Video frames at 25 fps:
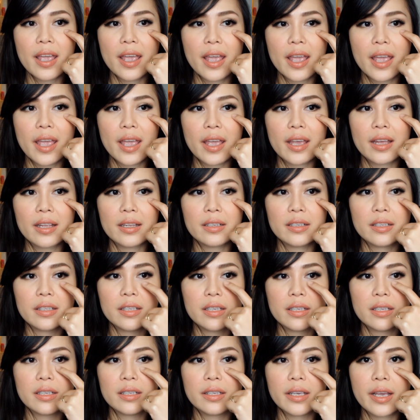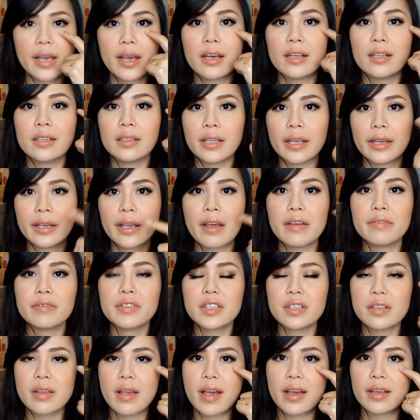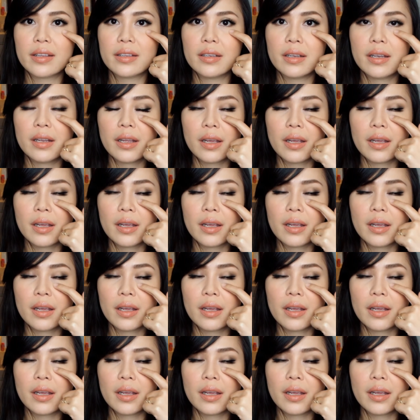and yeah, like I've said,